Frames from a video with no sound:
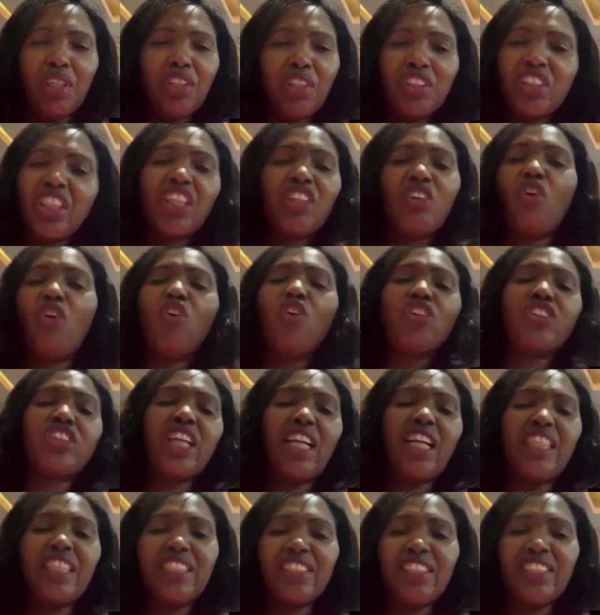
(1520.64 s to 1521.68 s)
take all
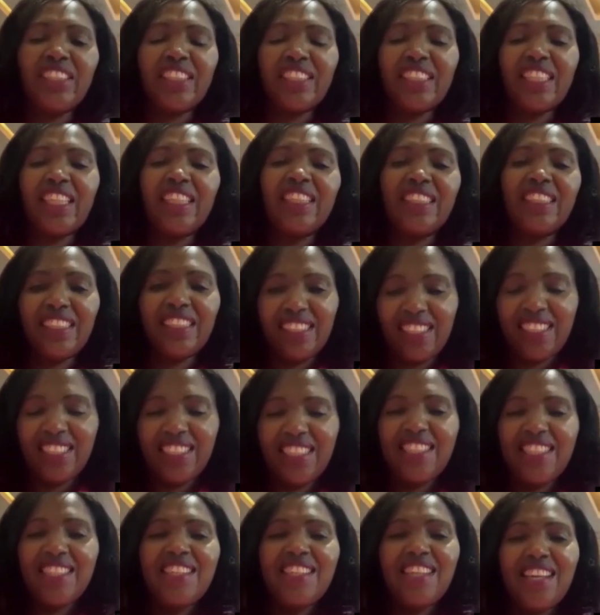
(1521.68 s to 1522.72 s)
challenges
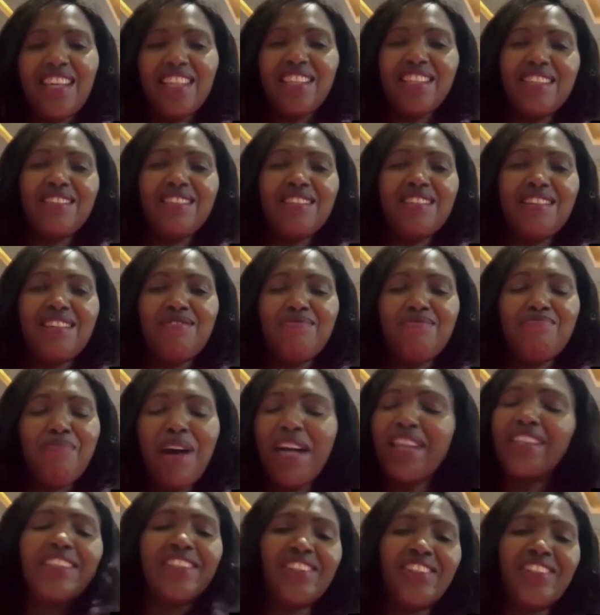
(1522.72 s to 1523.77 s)
and
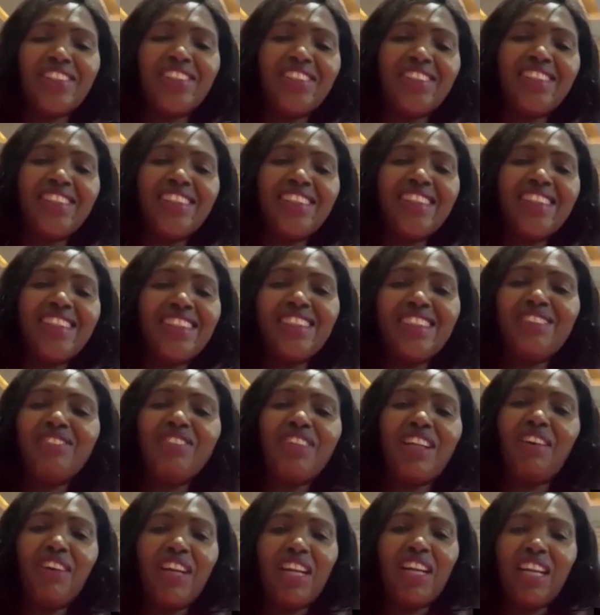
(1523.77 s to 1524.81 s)
manage
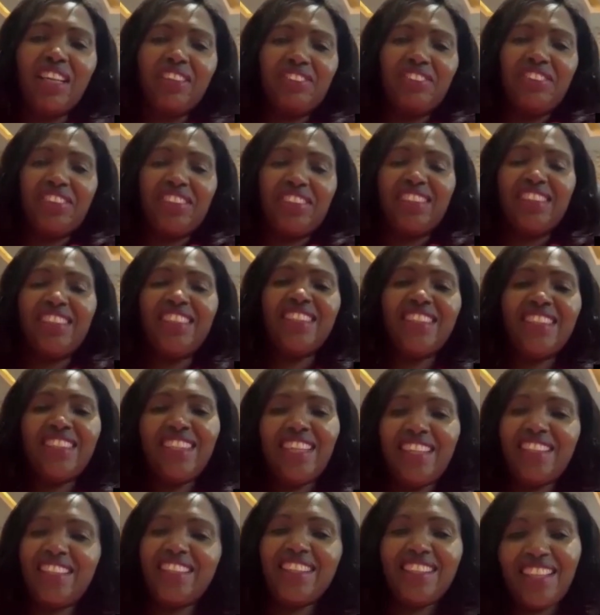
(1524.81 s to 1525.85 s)
even our lives.
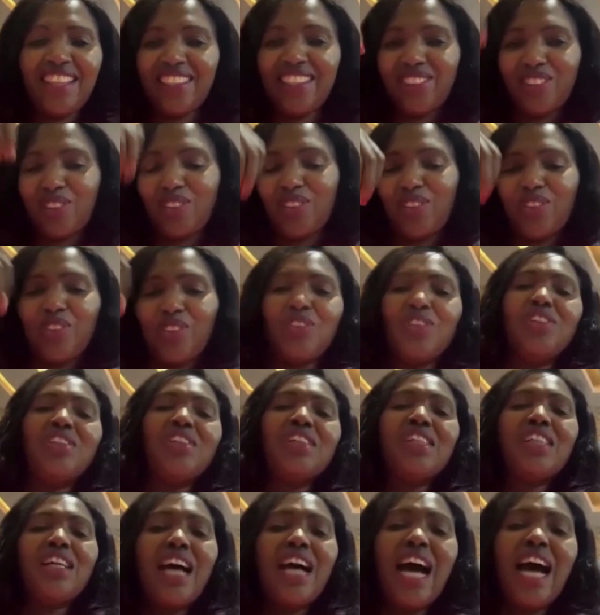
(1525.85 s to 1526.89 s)
I think that's also
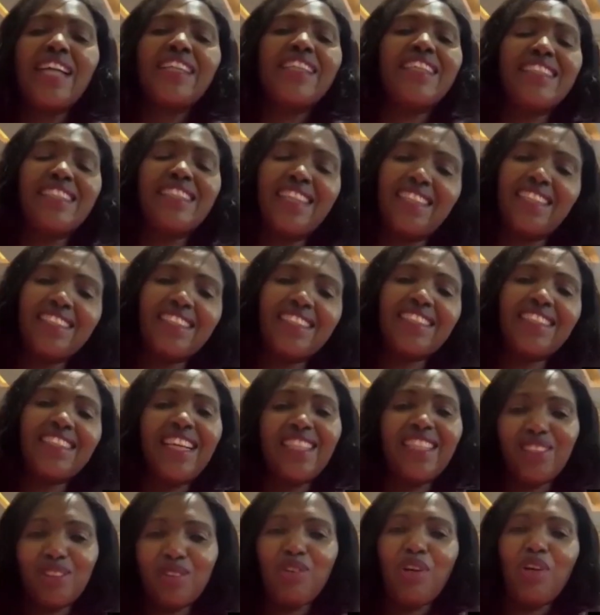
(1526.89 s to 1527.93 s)
hardened us
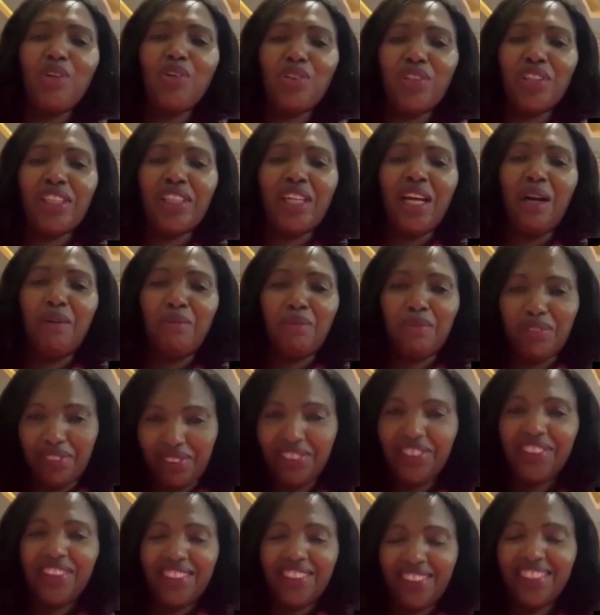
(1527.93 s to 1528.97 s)
as we were growing up.
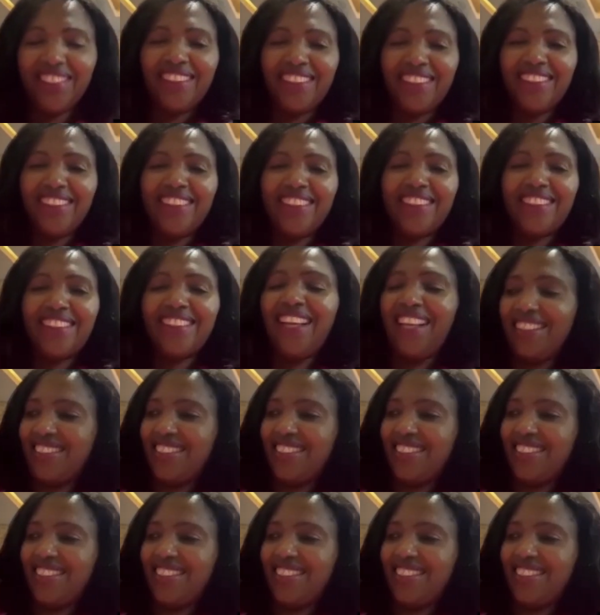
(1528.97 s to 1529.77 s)
Yes,